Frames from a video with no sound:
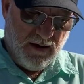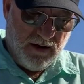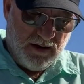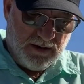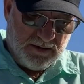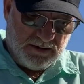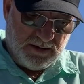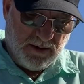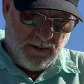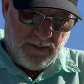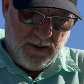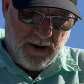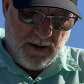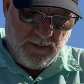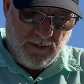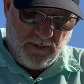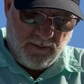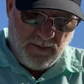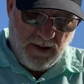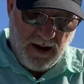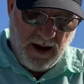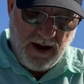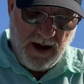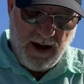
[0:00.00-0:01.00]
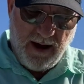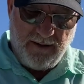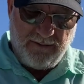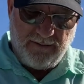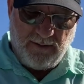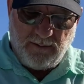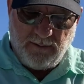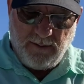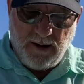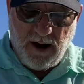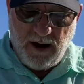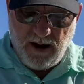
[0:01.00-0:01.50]
Some people may have
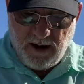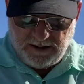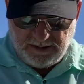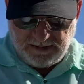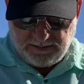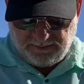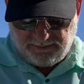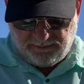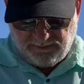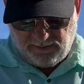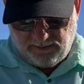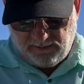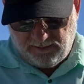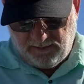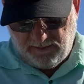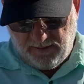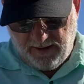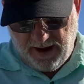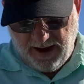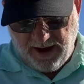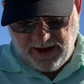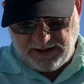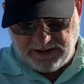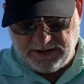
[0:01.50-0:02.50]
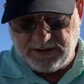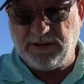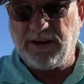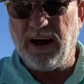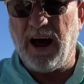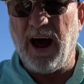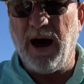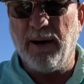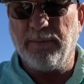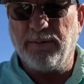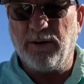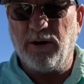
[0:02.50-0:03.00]
a box for each
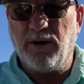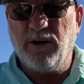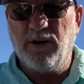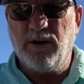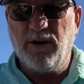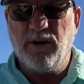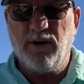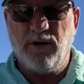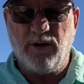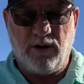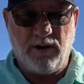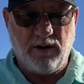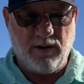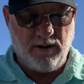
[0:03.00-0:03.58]
type of hook,